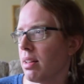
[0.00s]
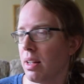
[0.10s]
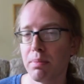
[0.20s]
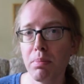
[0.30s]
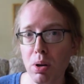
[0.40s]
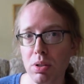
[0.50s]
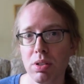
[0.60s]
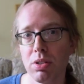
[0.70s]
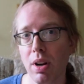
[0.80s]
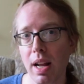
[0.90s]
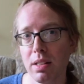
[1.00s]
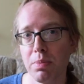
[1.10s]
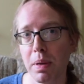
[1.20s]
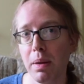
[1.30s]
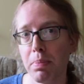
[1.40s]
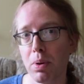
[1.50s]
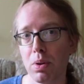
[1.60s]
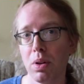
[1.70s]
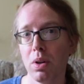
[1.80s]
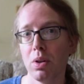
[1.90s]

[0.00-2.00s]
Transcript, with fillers: Like, most trans people